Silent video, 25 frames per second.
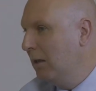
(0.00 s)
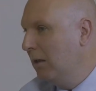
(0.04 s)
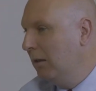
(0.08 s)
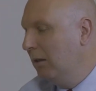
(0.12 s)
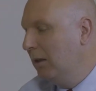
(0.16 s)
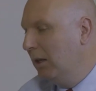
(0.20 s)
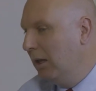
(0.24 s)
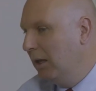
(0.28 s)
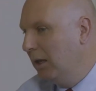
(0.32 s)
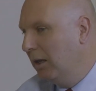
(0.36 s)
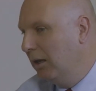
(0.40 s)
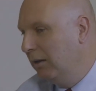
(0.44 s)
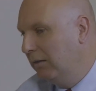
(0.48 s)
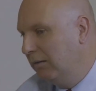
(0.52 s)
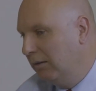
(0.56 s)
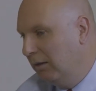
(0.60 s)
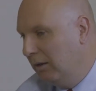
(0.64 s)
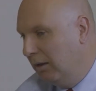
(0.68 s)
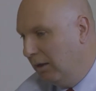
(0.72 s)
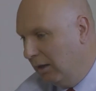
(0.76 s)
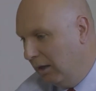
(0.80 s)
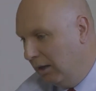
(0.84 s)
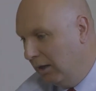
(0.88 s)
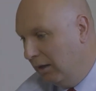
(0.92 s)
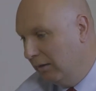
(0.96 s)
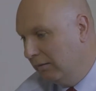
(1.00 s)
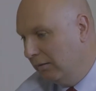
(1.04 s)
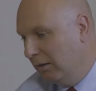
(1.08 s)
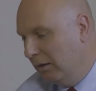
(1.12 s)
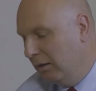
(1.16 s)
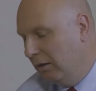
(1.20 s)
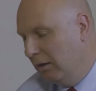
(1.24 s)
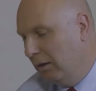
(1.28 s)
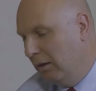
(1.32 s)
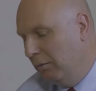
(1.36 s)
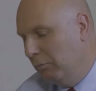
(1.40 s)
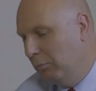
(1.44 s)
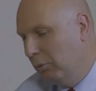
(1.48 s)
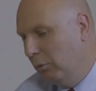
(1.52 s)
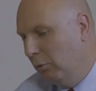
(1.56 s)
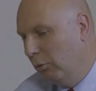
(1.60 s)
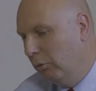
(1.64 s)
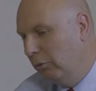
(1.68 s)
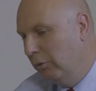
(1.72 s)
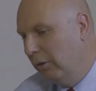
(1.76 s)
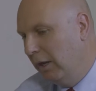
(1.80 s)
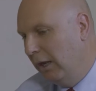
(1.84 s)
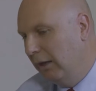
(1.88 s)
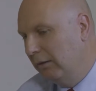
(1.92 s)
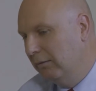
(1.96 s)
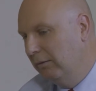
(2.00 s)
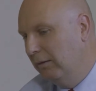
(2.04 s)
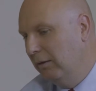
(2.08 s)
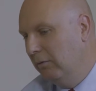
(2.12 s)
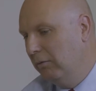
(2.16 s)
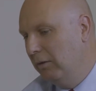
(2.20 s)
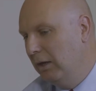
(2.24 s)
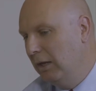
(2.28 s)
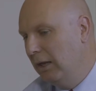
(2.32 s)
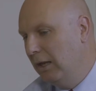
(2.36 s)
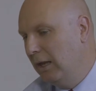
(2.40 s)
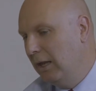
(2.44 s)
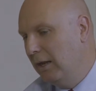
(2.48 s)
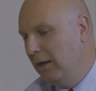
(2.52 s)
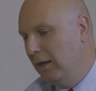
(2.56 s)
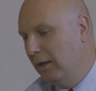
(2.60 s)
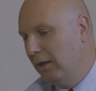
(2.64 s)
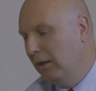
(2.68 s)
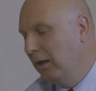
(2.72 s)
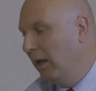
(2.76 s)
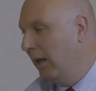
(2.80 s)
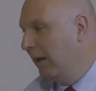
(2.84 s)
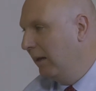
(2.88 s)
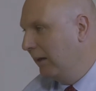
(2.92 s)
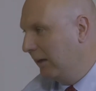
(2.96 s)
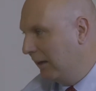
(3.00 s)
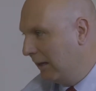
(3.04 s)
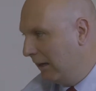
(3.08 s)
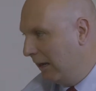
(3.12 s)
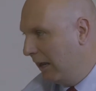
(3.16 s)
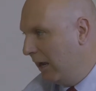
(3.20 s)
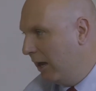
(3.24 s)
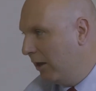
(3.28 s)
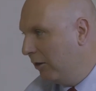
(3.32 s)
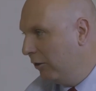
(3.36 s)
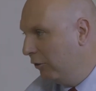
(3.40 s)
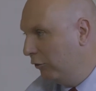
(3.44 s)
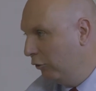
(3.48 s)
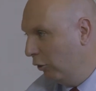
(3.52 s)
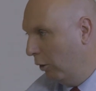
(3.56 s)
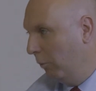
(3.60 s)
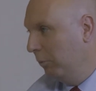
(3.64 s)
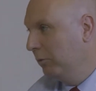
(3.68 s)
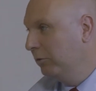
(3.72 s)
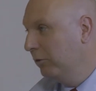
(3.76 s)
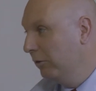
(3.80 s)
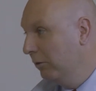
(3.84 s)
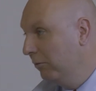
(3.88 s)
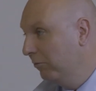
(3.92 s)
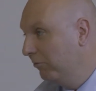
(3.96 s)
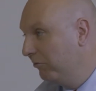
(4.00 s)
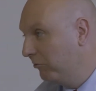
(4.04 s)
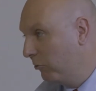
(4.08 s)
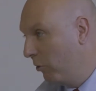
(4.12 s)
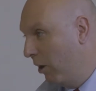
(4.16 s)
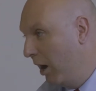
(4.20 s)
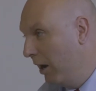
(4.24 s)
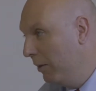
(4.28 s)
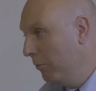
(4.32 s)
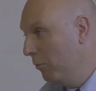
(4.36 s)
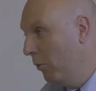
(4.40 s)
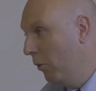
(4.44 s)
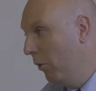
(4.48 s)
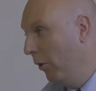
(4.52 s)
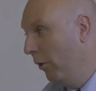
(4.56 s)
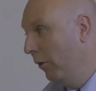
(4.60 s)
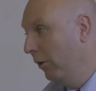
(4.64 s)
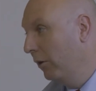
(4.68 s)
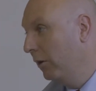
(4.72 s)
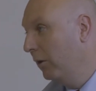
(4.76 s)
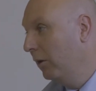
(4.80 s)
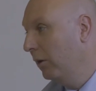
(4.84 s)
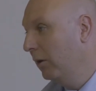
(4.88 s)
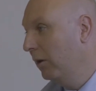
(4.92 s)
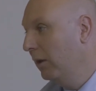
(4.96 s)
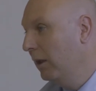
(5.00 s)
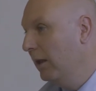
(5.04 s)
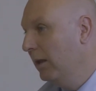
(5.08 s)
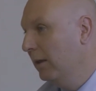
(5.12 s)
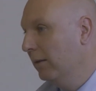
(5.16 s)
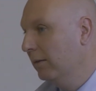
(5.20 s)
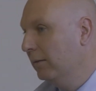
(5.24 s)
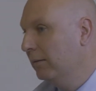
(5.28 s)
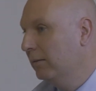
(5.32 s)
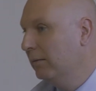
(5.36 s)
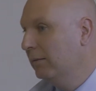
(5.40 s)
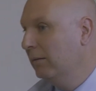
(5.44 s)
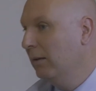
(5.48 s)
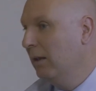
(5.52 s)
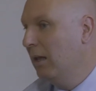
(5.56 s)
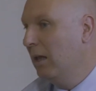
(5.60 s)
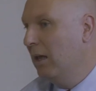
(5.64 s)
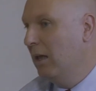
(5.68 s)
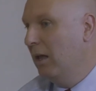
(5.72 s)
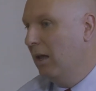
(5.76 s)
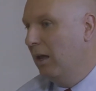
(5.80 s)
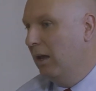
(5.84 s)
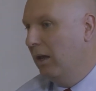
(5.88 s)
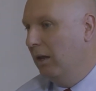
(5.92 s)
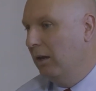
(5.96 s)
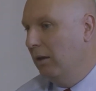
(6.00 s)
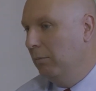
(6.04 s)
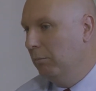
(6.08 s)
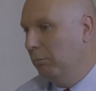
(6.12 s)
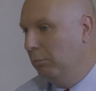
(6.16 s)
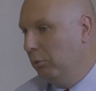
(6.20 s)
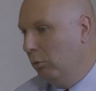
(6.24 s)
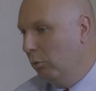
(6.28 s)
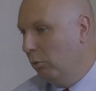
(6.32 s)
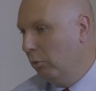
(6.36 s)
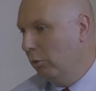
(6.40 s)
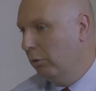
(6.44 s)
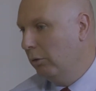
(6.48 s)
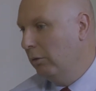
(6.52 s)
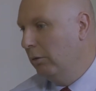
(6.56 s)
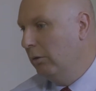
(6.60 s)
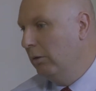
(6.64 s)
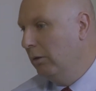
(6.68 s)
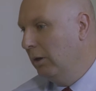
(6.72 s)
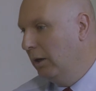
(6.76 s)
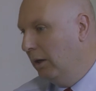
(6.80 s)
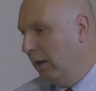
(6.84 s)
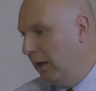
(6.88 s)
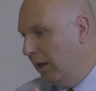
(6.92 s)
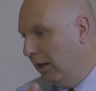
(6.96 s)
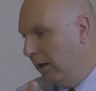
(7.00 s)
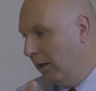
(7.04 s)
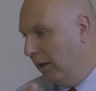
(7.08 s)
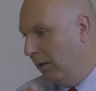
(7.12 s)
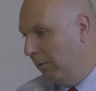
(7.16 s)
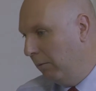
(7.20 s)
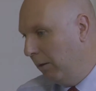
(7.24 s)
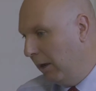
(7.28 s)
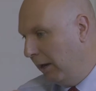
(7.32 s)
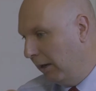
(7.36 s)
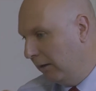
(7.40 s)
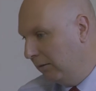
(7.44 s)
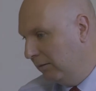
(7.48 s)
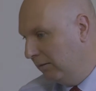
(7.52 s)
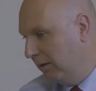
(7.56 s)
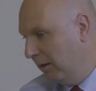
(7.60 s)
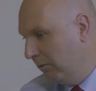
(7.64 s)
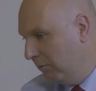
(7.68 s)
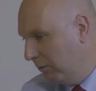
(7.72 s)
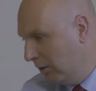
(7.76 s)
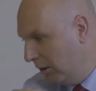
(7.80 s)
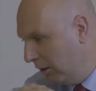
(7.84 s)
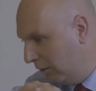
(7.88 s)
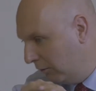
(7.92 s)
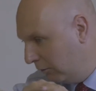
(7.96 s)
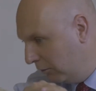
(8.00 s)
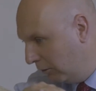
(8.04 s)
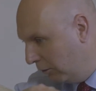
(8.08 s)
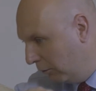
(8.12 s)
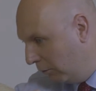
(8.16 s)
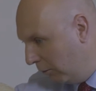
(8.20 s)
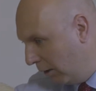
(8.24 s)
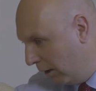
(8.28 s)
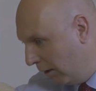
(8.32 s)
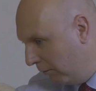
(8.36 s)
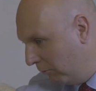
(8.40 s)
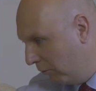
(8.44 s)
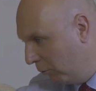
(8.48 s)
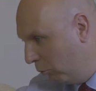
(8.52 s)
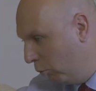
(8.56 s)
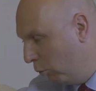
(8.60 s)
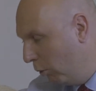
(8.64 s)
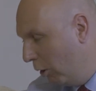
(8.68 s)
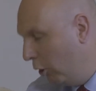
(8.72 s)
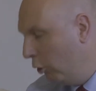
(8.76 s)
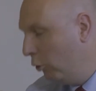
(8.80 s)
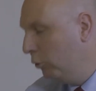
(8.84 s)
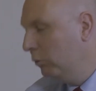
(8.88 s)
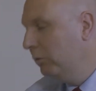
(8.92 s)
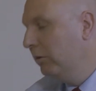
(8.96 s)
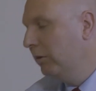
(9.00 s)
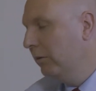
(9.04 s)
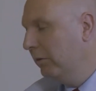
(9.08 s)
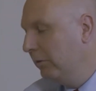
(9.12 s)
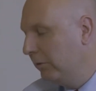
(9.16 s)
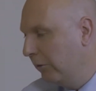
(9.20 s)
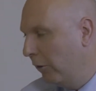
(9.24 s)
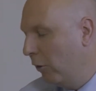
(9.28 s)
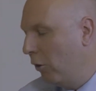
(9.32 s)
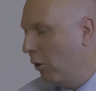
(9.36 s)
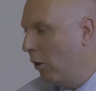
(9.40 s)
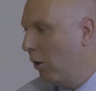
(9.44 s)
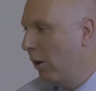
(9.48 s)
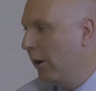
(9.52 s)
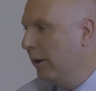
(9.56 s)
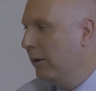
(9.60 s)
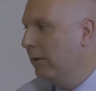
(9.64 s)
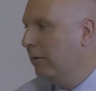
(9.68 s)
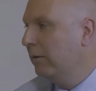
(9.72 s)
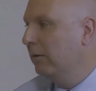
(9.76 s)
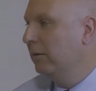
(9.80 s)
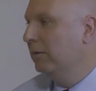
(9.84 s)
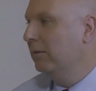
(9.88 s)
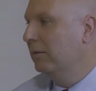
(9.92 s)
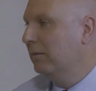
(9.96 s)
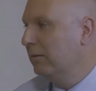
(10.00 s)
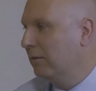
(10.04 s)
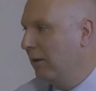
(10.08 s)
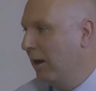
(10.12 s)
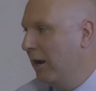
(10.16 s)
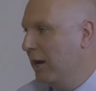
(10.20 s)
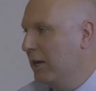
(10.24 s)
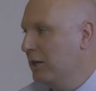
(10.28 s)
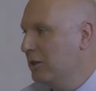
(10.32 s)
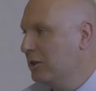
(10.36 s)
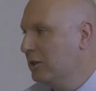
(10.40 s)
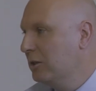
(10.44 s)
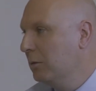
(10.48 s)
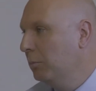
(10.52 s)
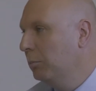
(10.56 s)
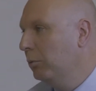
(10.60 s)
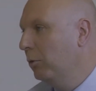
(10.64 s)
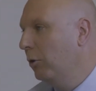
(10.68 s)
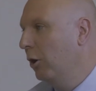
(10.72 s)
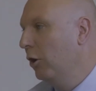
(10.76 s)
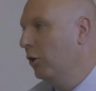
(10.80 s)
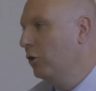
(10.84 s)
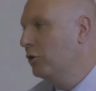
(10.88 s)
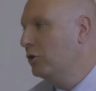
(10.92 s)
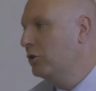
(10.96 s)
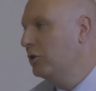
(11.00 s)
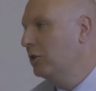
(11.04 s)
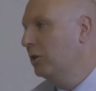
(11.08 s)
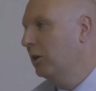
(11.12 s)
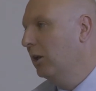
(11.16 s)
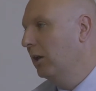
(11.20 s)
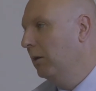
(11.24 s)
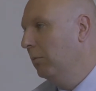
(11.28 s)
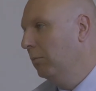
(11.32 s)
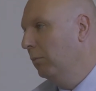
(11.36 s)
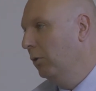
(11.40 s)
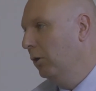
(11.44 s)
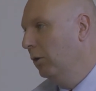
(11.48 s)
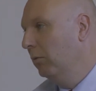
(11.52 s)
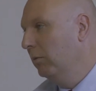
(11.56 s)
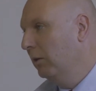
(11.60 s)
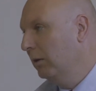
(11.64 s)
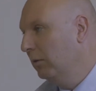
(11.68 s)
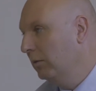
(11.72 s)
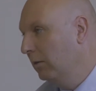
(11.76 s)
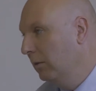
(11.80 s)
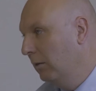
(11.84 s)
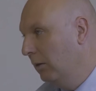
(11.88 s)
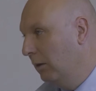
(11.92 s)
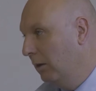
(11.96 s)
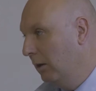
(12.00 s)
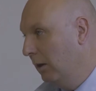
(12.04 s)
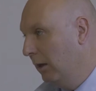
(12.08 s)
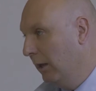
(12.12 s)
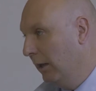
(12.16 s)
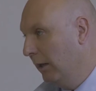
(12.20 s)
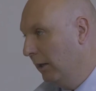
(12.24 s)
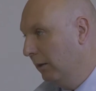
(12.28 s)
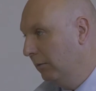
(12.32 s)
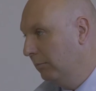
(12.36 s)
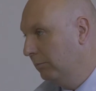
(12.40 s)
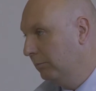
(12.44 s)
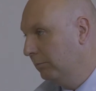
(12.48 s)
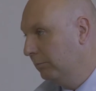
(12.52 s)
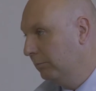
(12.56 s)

Yeah, it is an important activity, and a cloud adoption framework is an important activity to have a well-designed, staged approach in moving to the cloud.